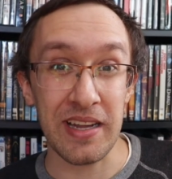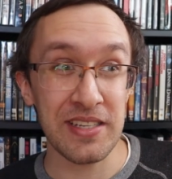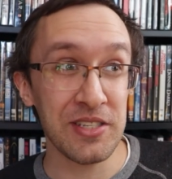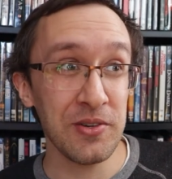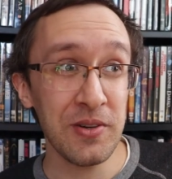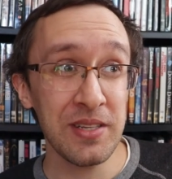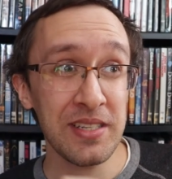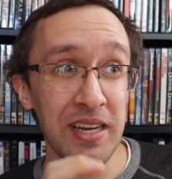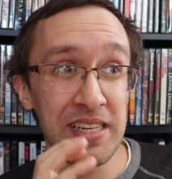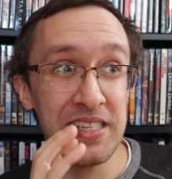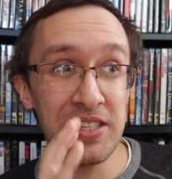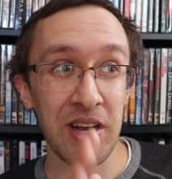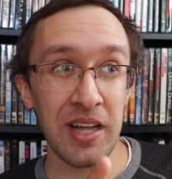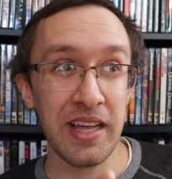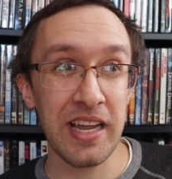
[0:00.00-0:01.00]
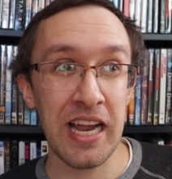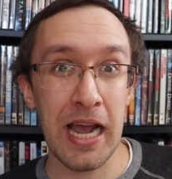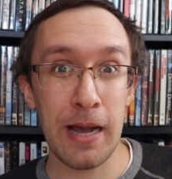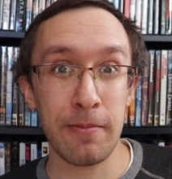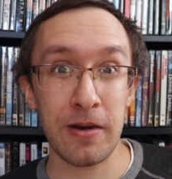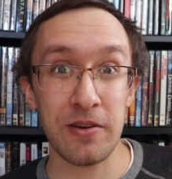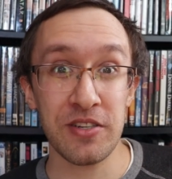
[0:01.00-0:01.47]
As soon as I saw that
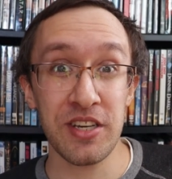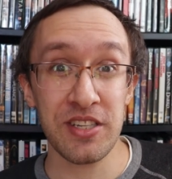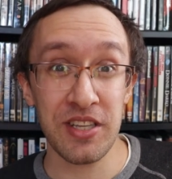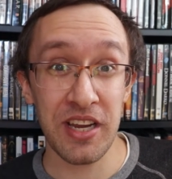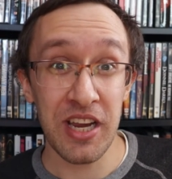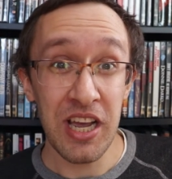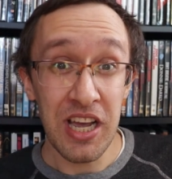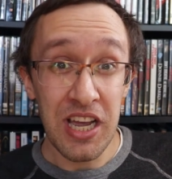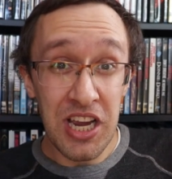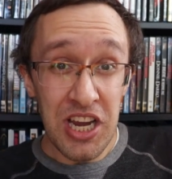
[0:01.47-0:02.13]
happen, I was just like,